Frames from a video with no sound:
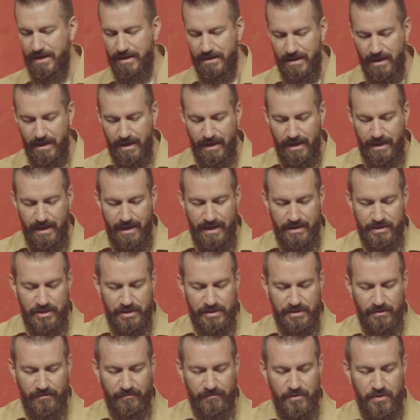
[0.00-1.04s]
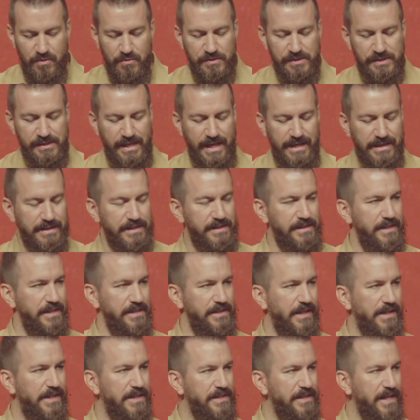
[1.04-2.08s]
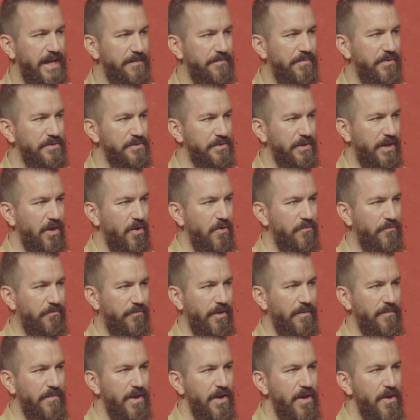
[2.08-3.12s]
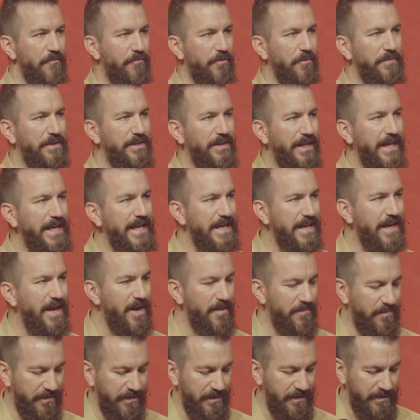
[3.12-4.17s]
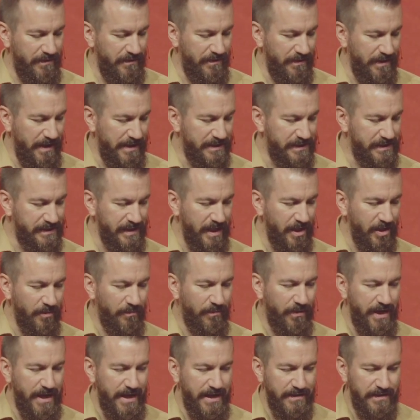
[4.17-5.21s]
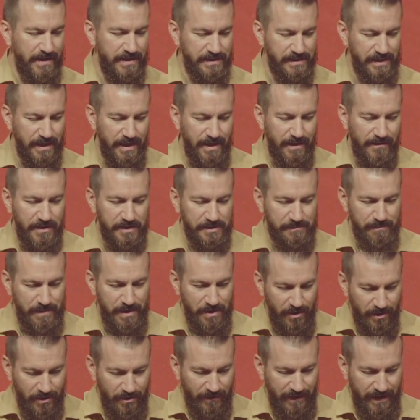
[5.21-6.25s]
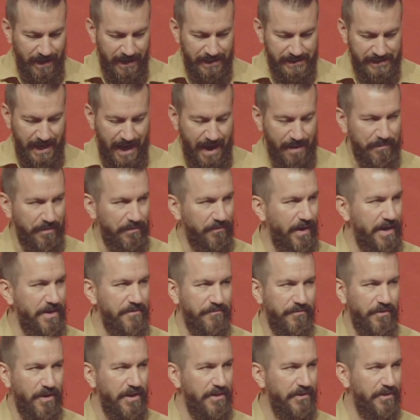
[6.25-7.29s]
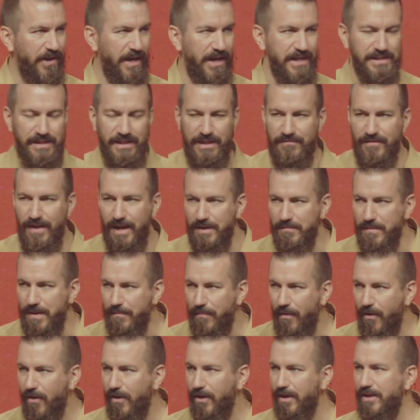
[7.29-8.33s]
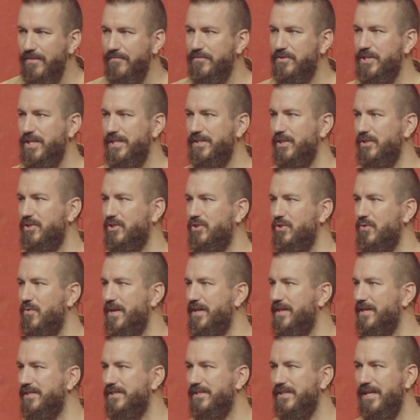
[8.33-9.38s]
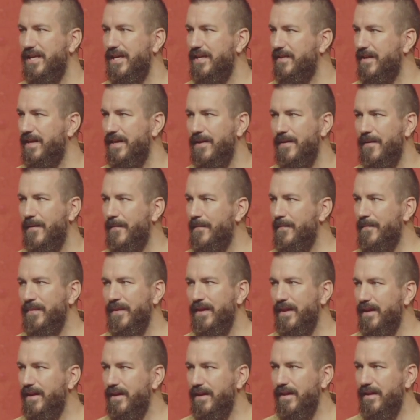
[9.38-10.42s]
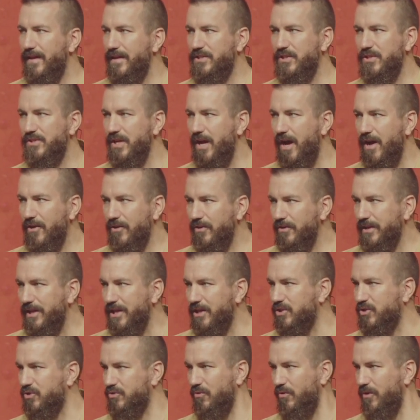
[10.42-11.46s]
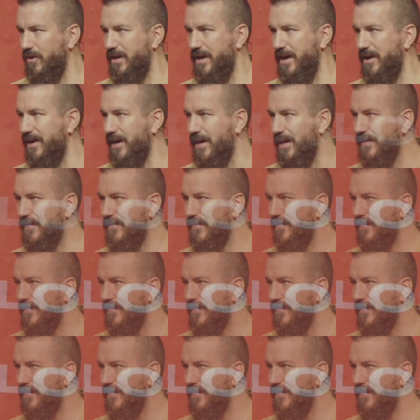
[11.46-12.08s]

and in just a few sentences, the disciples that go from, from cleaning up the, and celebrating this, this miracle that has happened right in front of their eyes, that they've got to be part of Jesus doing this thing that it's just utterly extraordinary.